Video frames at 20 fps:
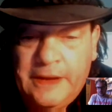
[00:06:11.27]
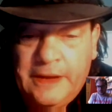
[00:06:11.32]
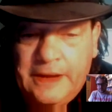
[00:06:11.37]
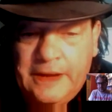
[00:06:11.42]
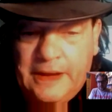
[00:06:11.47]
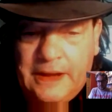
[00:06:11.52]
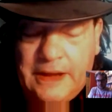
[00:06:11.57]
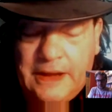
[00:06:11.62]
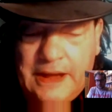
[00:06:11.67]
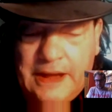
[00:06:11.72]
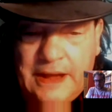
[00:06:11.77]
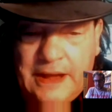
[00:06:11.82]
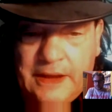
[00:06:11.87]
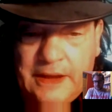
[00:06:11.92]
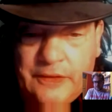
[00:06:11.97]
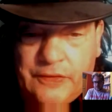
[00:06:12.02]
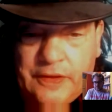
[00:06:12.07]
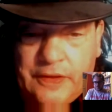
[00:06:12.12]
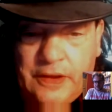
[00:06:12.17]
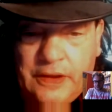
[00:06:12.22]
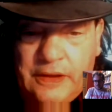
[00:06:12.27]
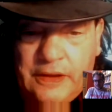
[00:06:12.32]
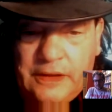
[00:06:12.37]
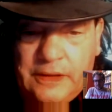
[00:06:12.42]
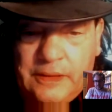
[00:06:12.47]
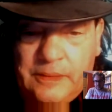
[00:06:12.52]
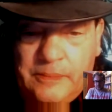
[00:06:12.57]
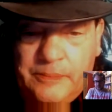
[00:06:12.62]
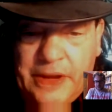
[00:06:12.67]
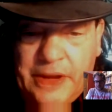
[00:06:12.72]
has
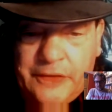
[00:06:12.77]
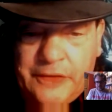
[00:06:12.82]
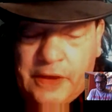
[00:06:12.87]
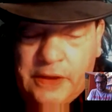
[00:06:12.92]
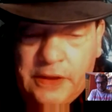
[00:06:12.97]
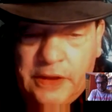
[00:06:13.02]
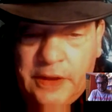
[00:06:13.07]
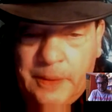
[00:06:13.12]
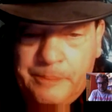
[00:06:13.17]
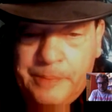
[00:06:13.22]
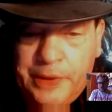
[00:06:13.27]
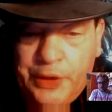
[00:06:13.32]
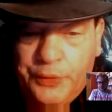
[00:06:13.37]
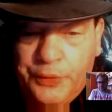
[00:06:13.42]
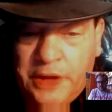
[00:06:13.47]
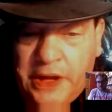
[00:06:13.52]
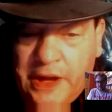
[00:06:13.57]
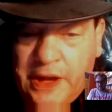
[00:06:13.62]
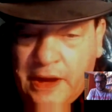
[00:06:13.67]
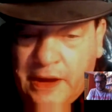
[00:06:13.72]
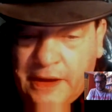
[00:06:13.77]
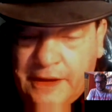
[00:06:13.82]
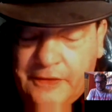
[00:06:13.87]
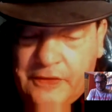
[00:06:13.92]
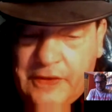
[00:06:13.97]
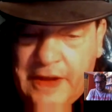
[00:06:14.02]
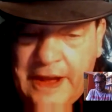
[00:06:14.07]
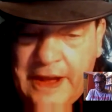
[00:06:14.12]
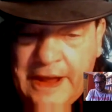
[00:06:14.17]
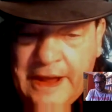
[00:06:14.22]
basically a mutiny on his
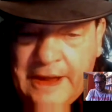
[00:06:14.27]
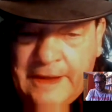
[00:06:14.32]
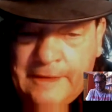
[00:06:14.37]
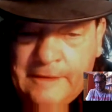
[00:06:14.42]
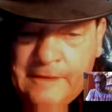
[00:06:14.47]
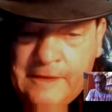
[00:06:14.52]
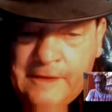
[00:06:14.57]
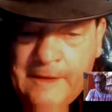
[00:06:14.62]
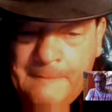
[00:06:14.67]
hands.